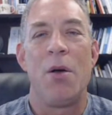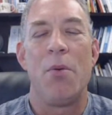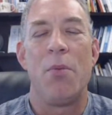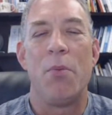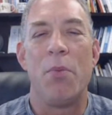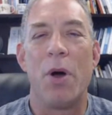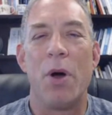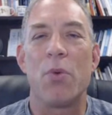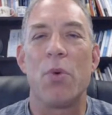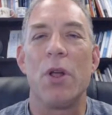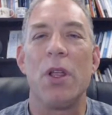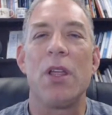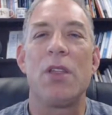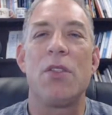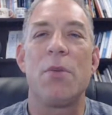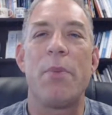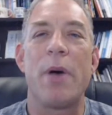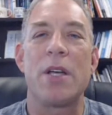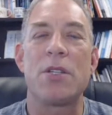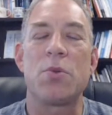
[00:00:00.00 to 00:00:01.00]
But really
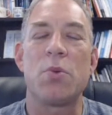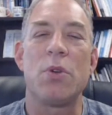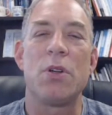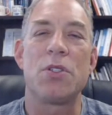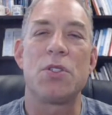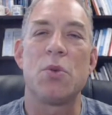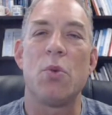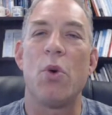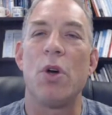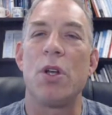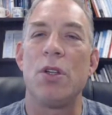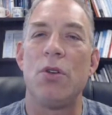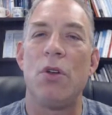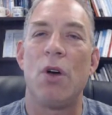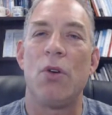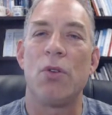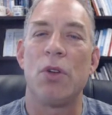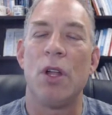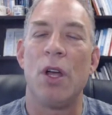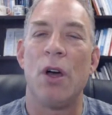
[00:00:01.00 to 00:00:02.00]
the best one is the one you
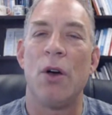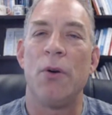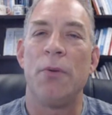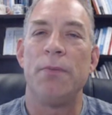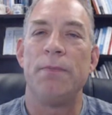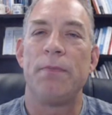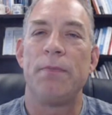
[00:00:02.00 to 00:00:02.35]
don't know,